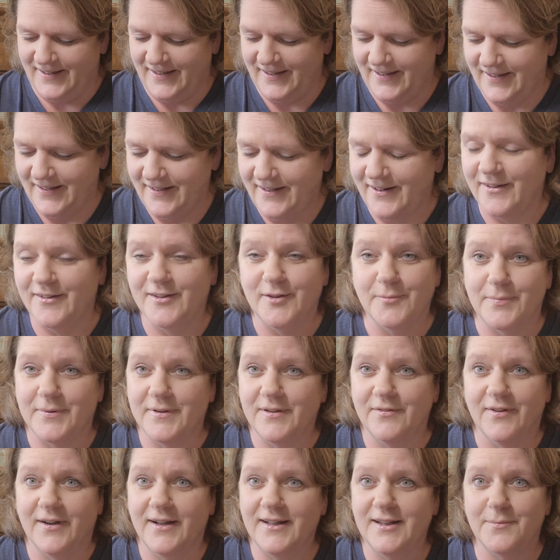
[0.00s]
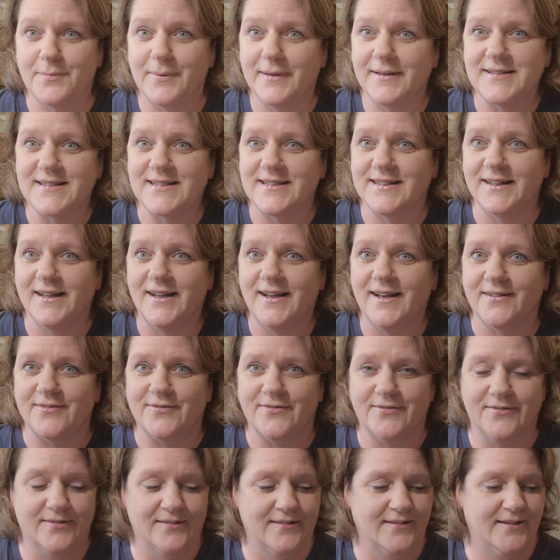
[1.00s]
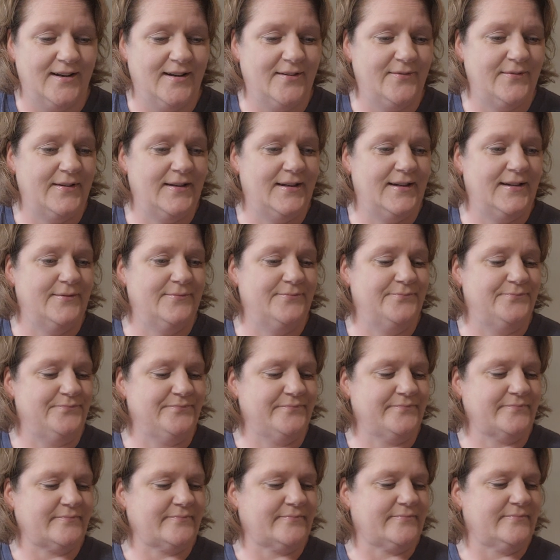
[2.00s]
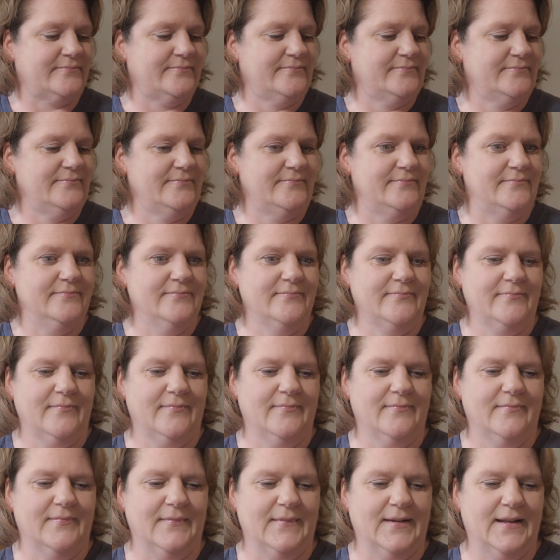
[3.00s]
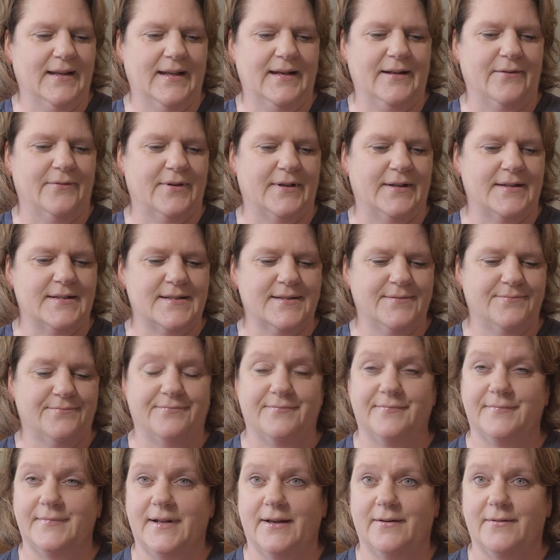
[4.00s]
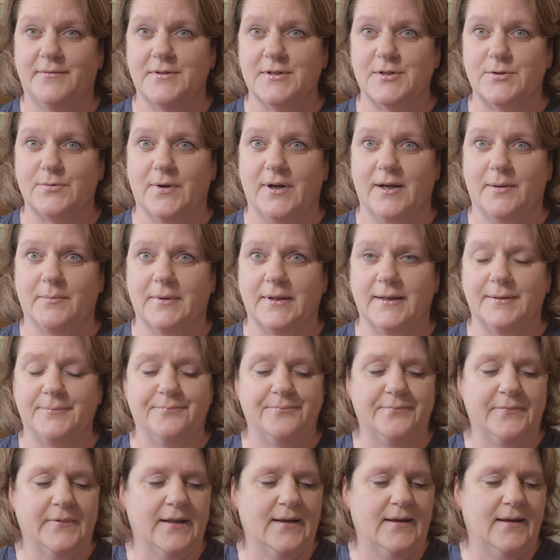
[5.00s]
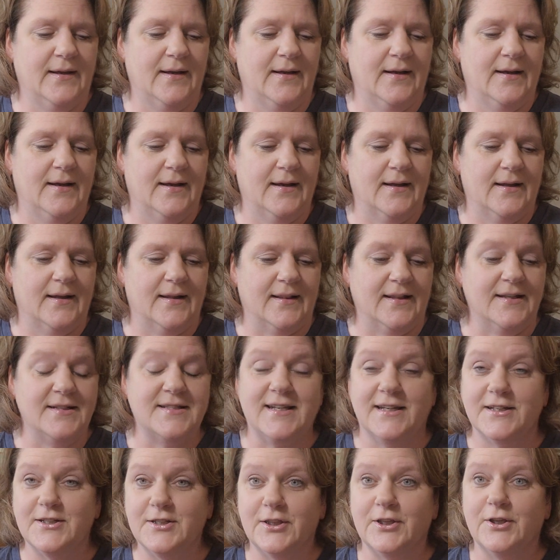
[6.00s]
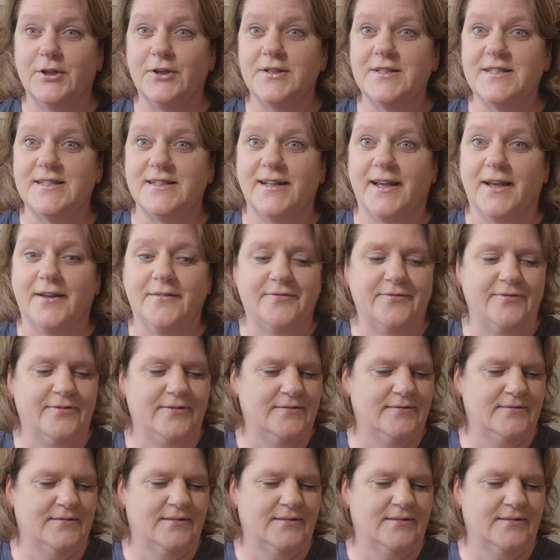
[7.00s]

You know, you find the best stuff. I mean, anyways, now I'm just rambling. Let's get to the good stuff.